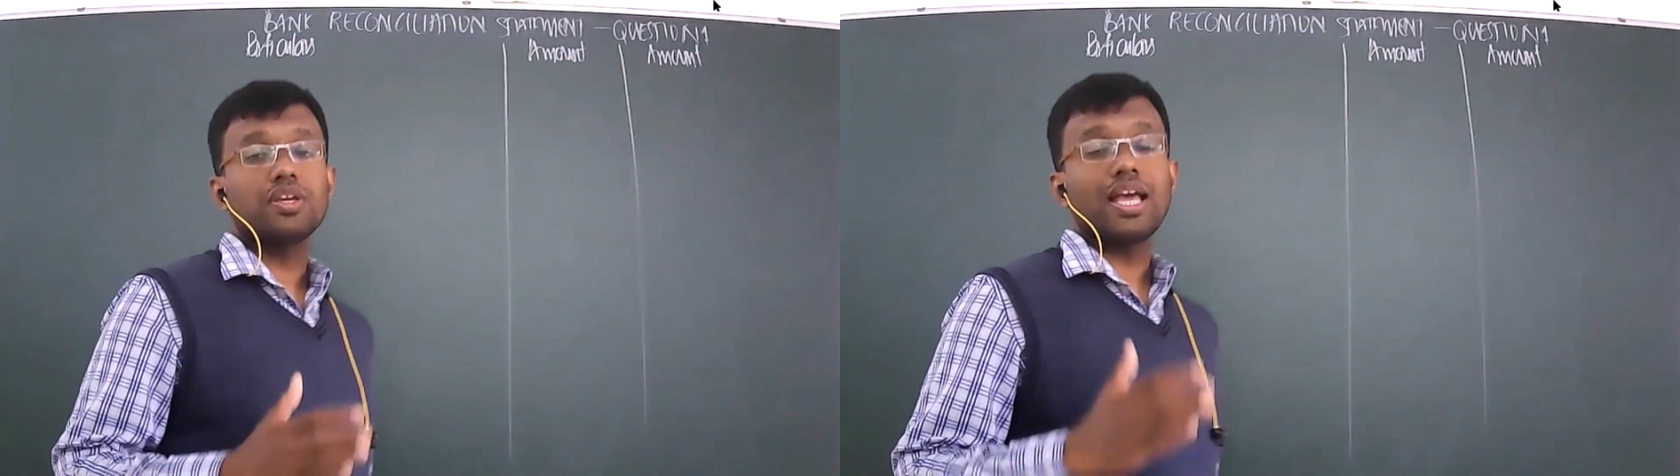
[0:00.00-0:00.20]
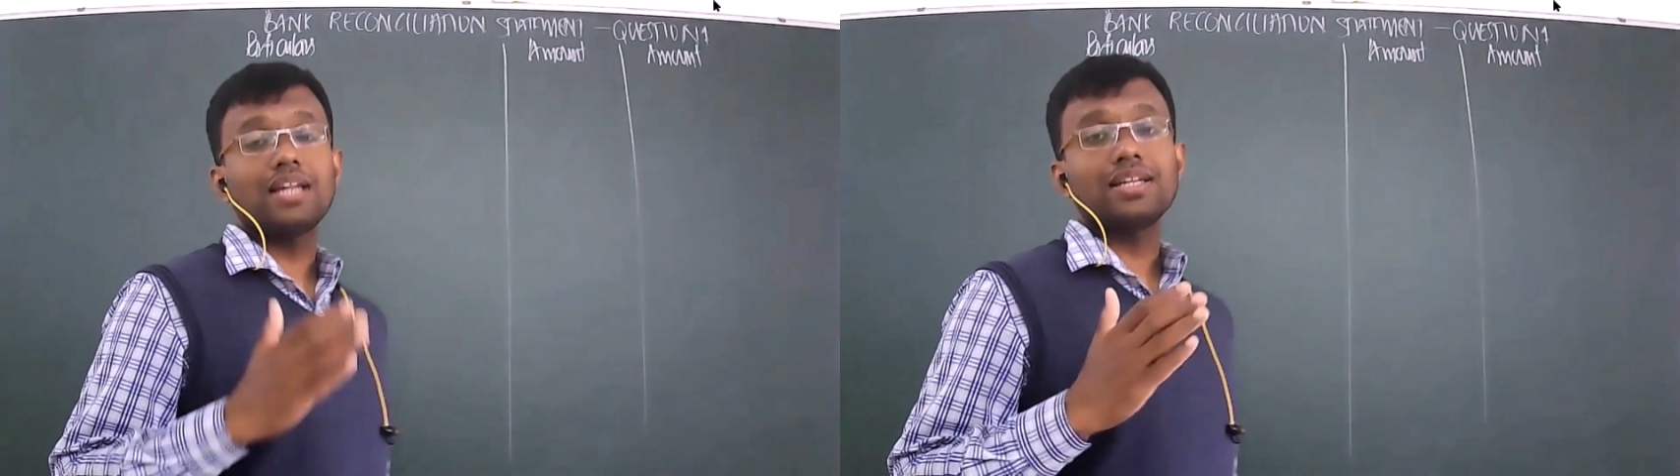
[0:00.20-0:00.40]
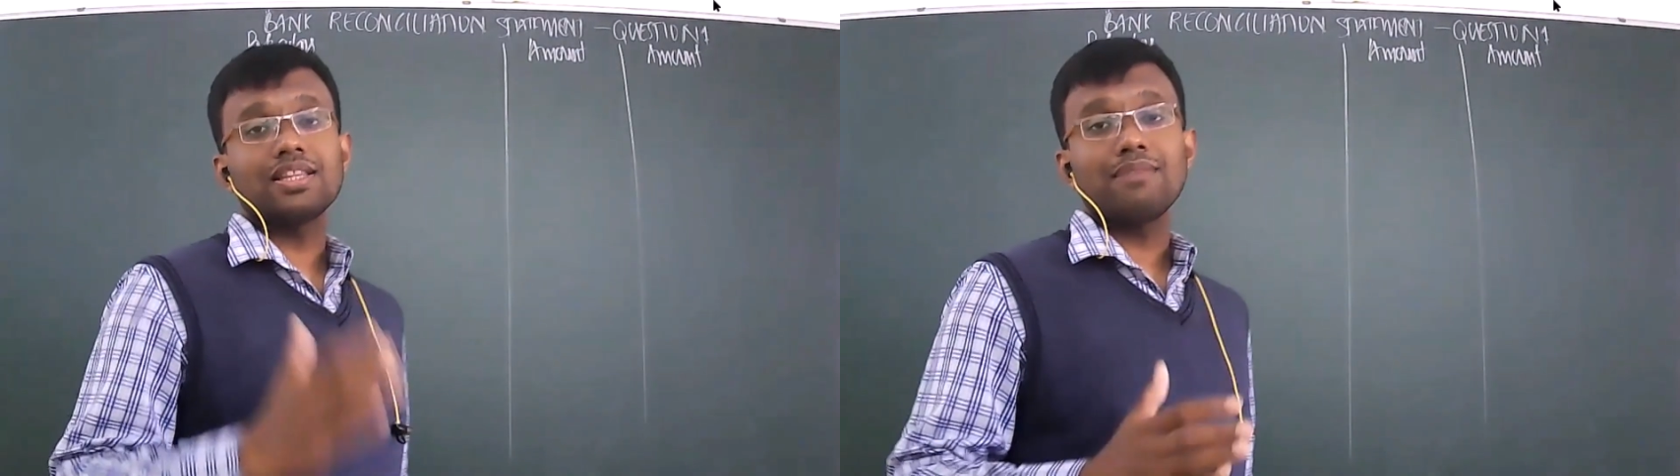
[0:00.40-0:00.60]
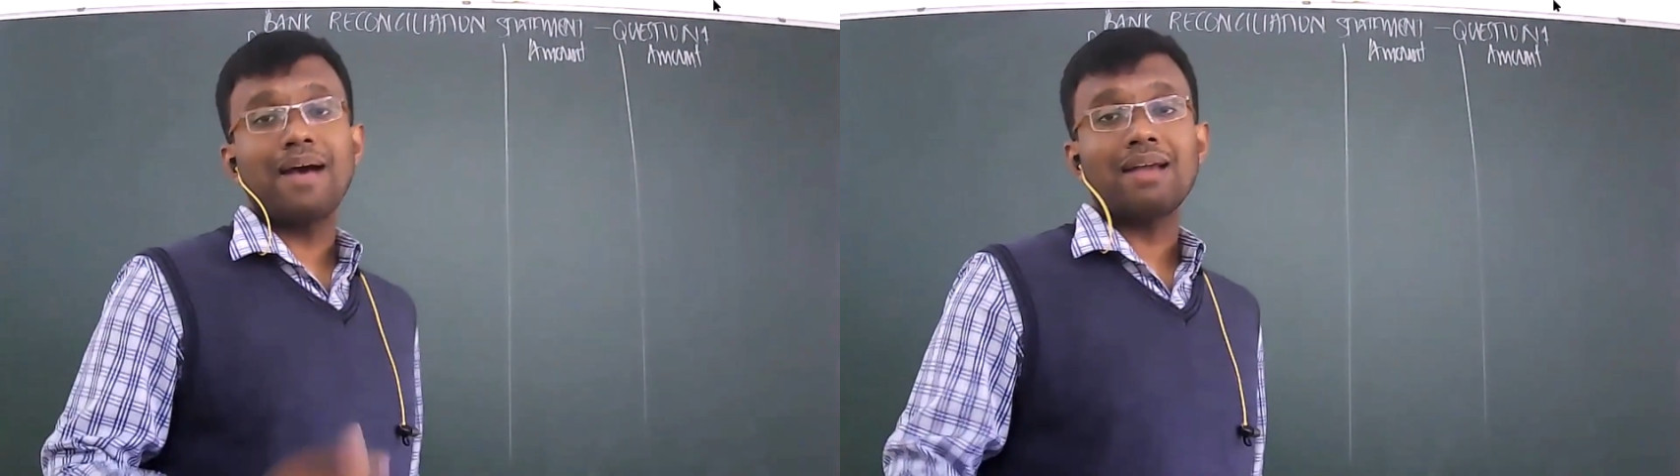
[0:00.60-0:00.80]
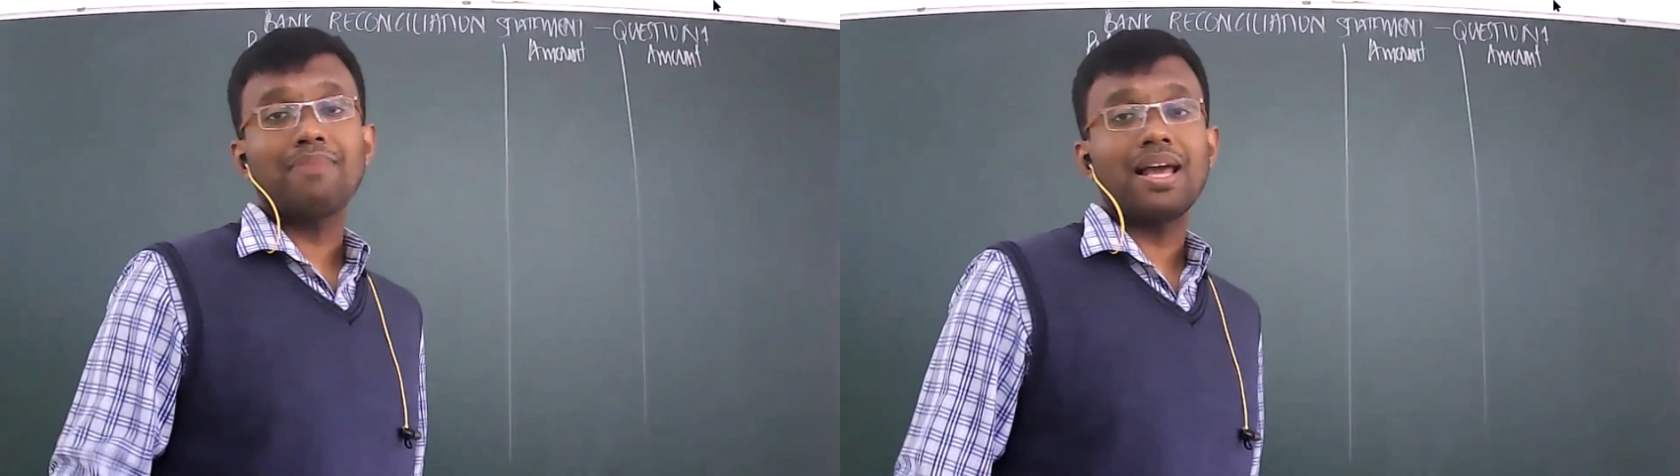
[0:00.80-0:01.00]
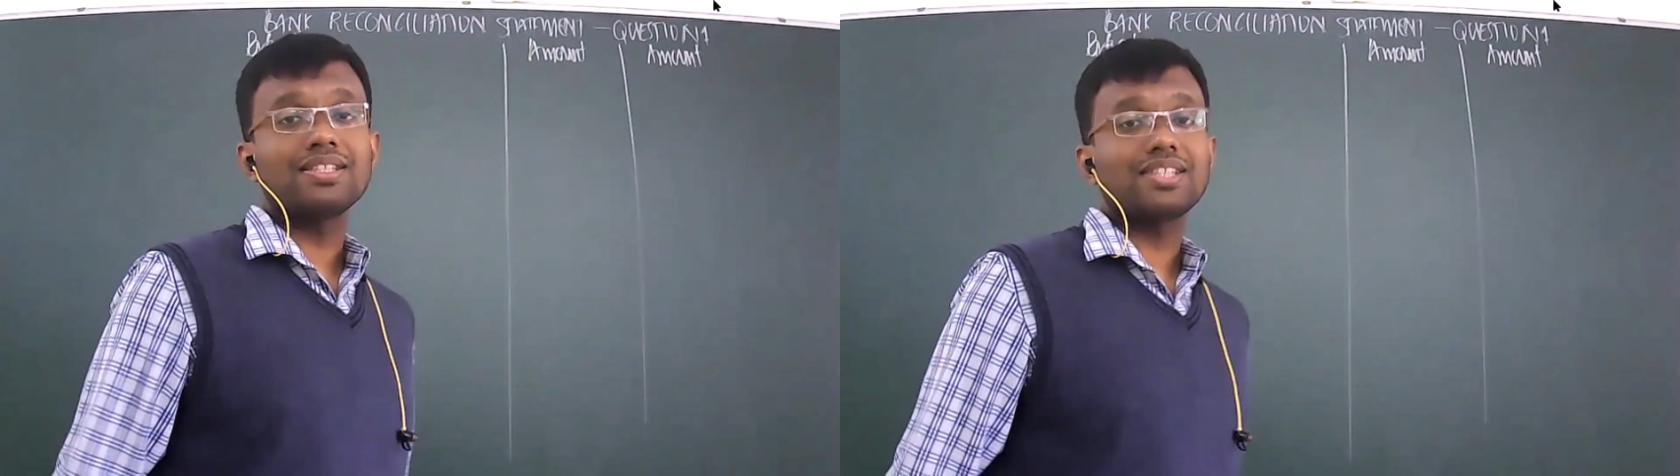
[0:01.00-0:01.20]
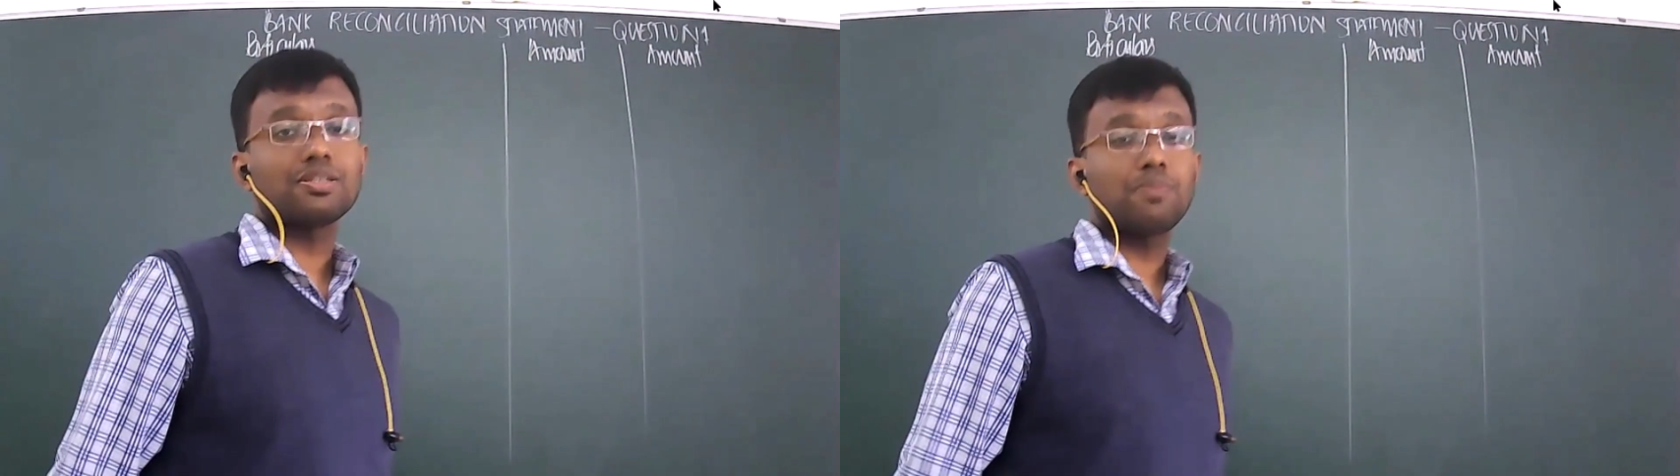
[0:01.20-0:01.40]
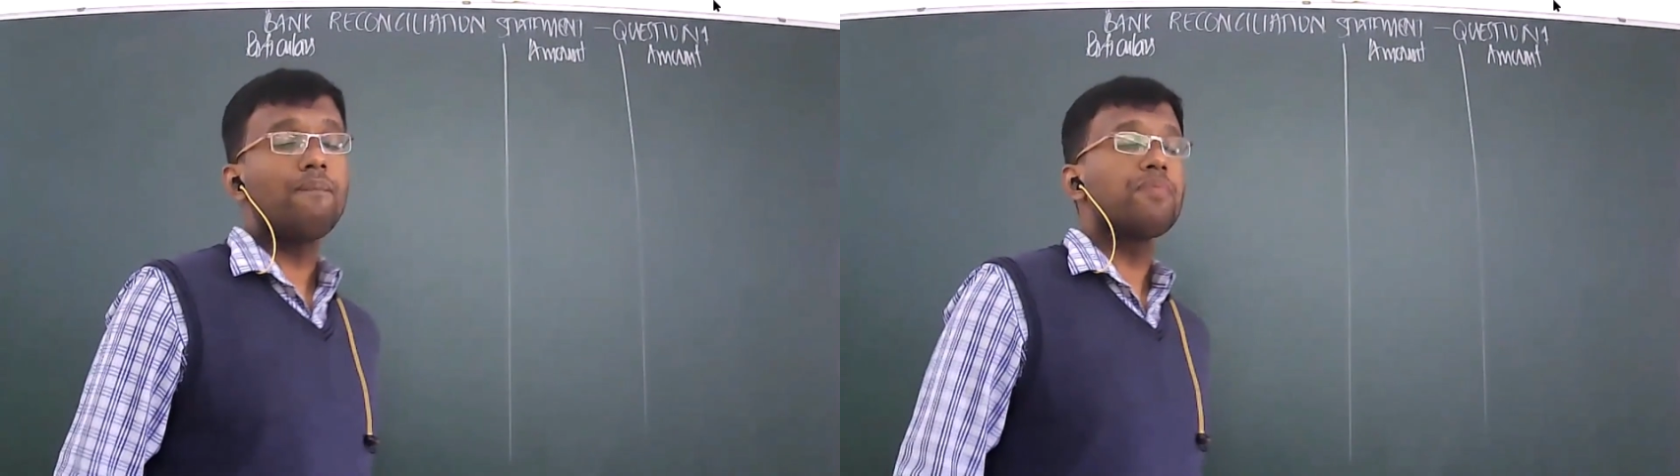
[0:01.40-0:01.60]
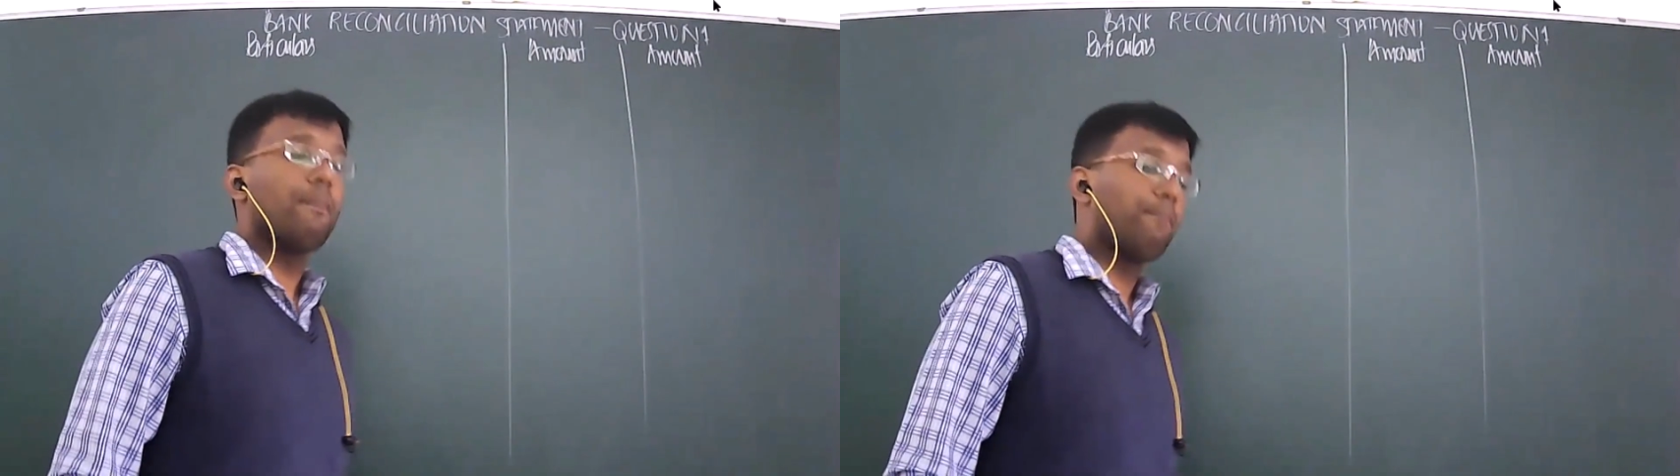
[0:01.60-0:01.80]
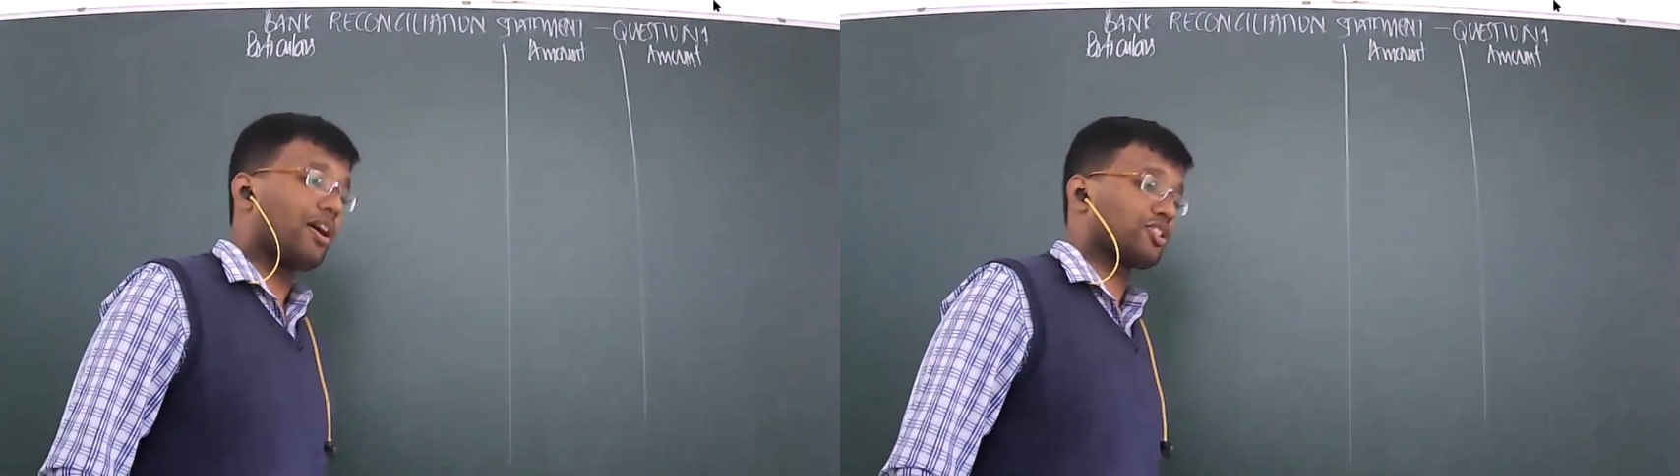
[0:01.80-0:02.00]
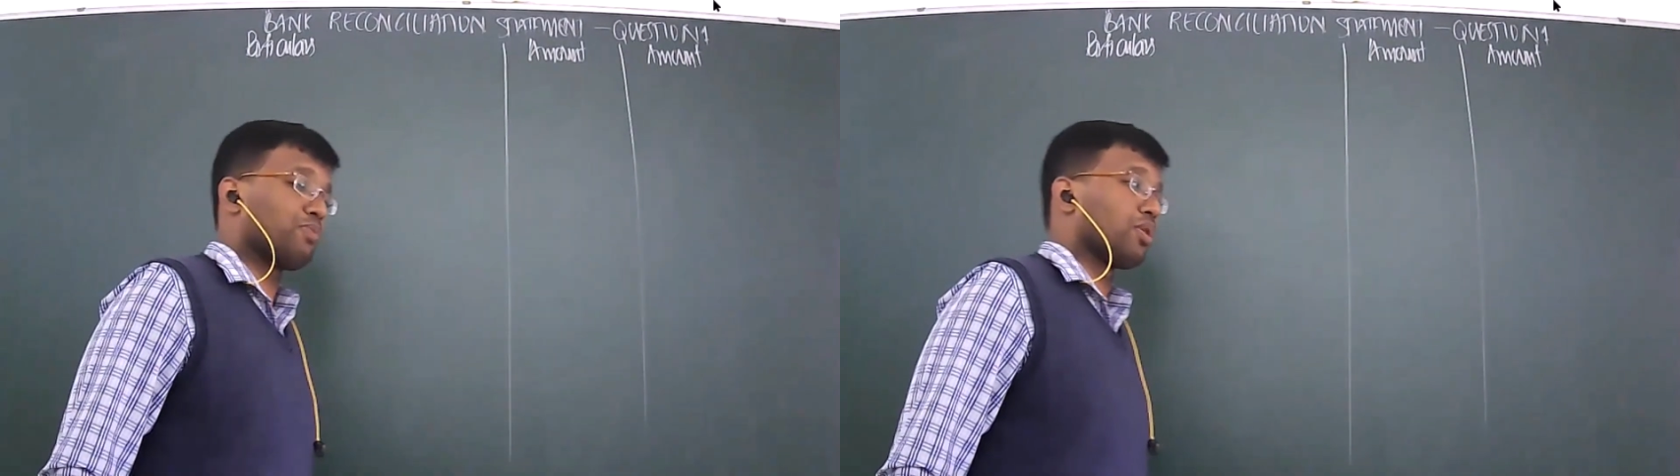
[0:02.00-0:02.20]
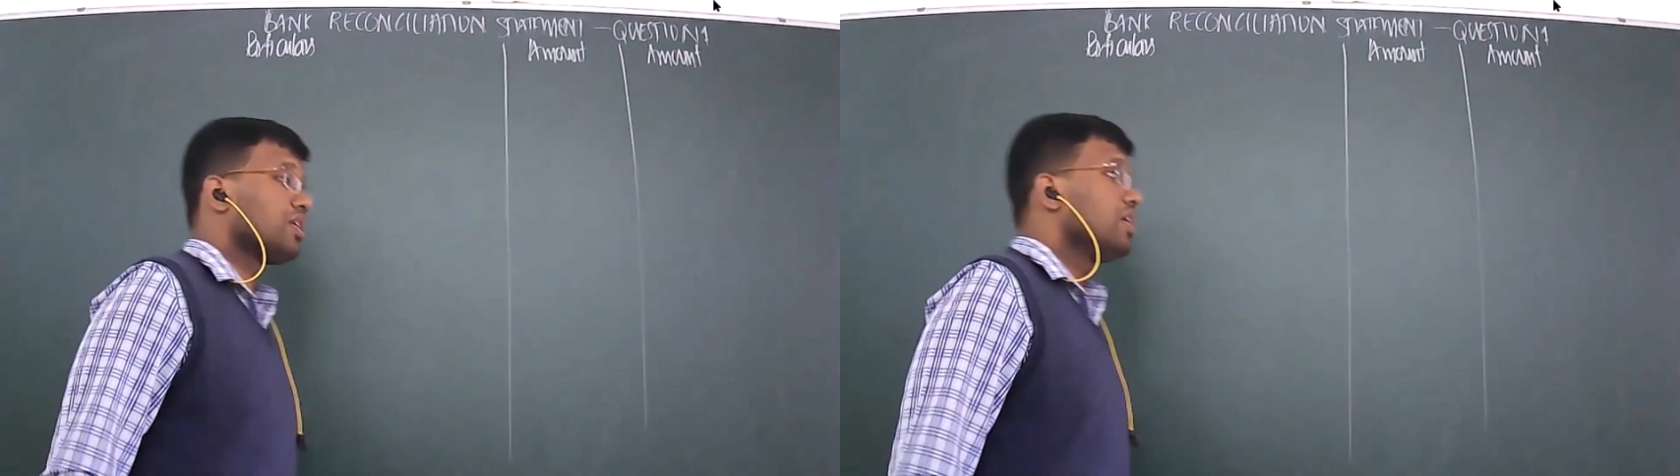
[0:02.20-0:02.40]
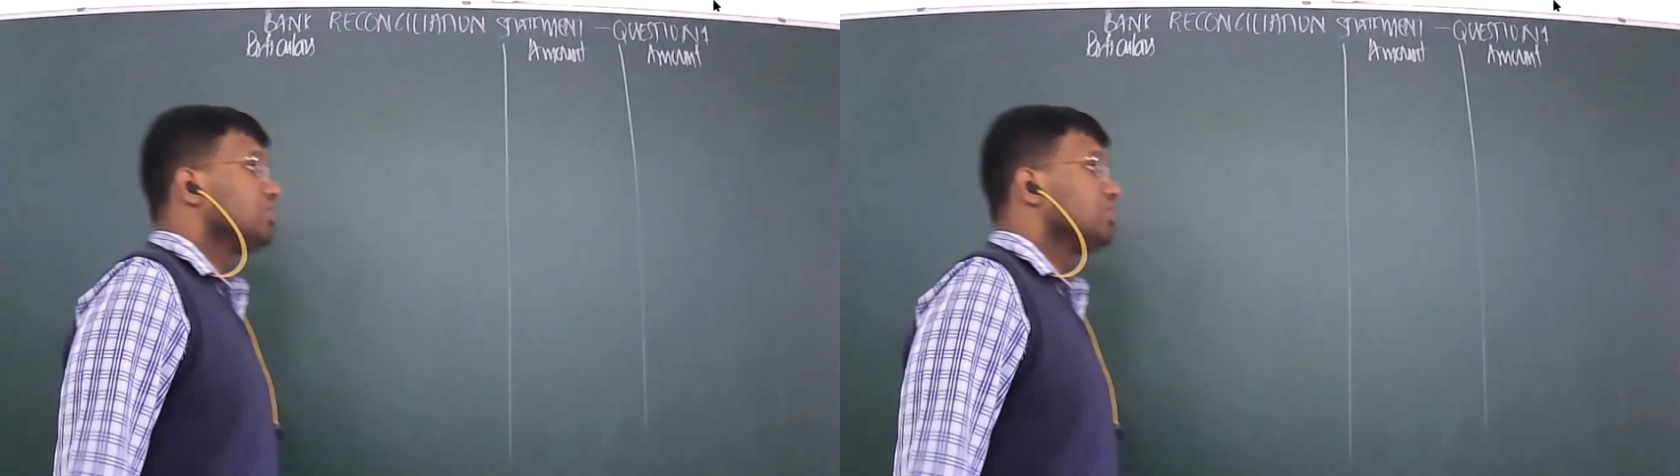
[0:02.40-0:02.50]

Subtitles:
to calculate the bank balance as per passbook.